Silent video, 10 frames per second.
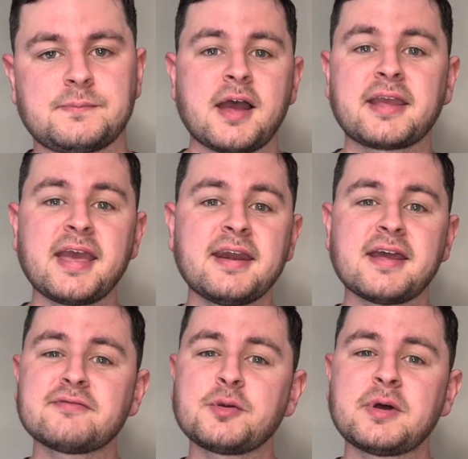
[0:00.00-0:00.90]
Again
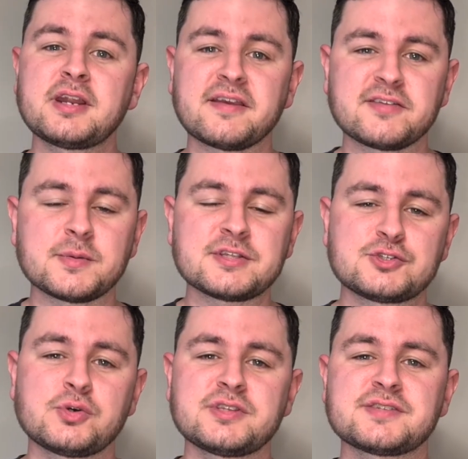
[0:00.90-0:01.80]
everyone, if you
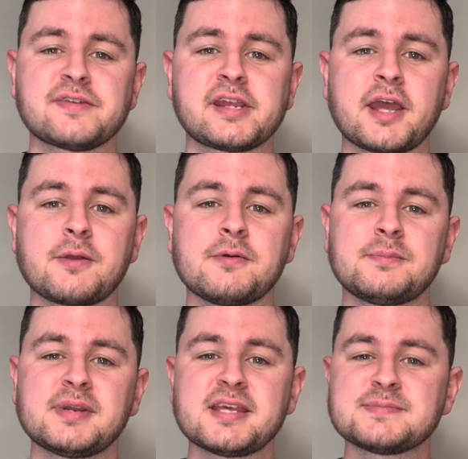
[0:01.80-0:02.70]
enjoyed this video,
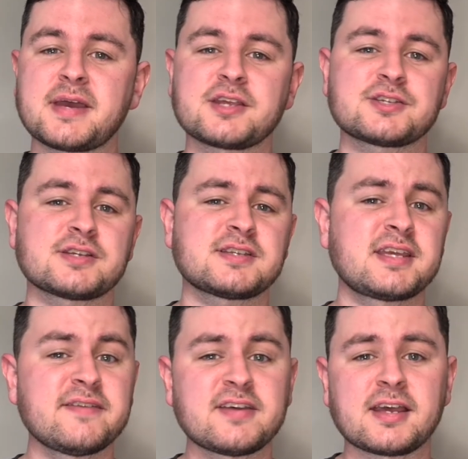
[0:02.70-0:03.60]
please make sure to
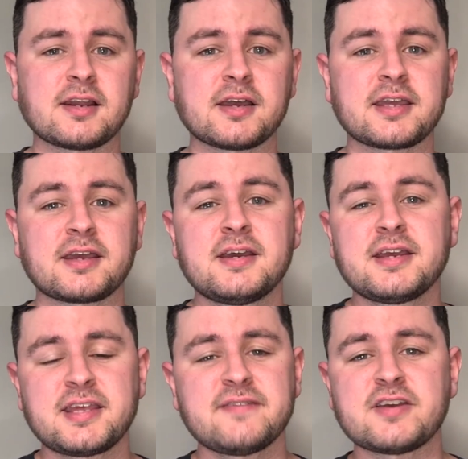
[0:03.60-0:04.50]
give it a like,
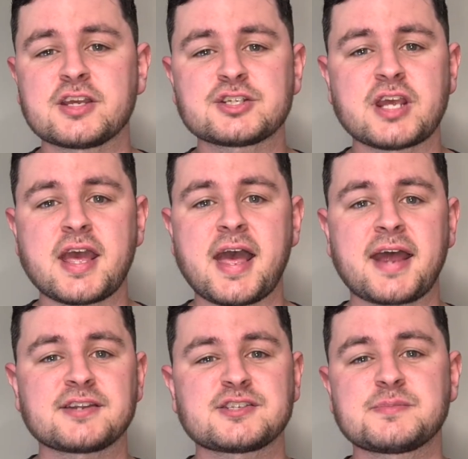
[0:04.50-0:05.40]
give it a share
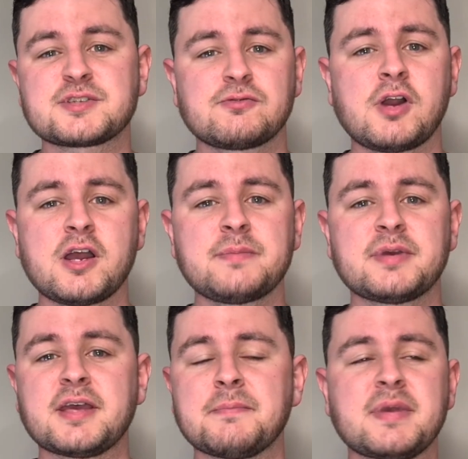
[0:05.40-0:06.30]
and subscribe,
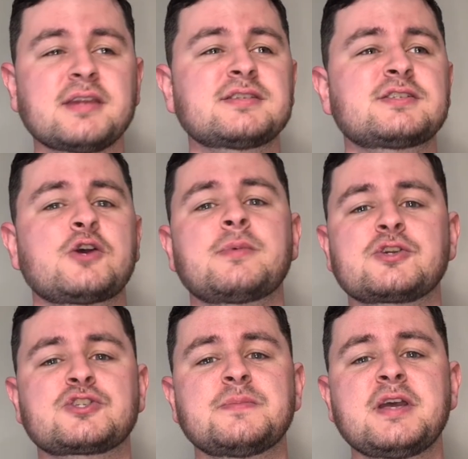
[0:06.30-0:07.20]
it means so
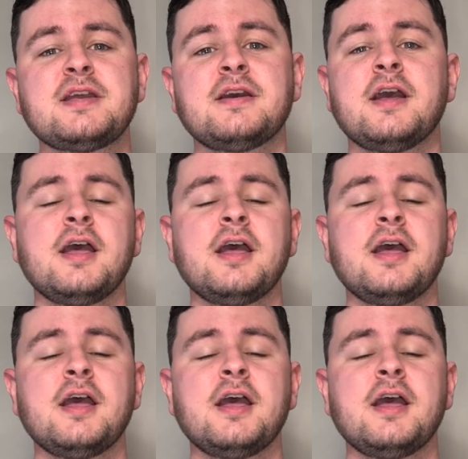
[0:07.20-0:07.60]
much to me.